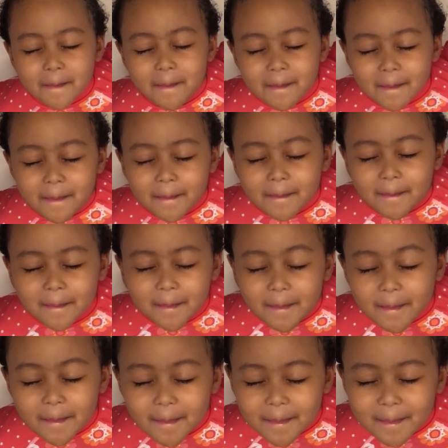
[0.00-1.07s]
We used
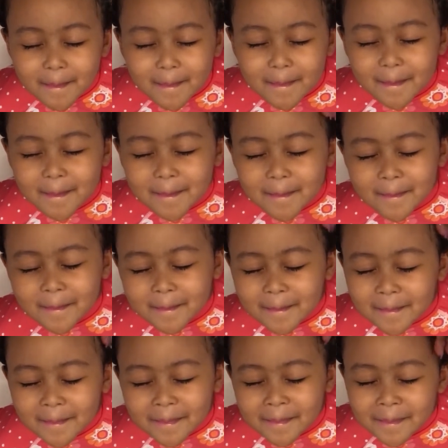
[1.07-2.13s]
to have her
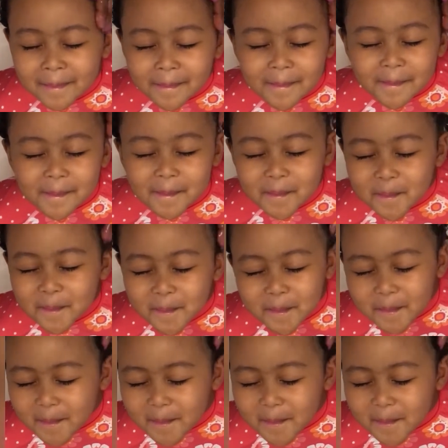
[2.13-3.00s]
sit in a bathtub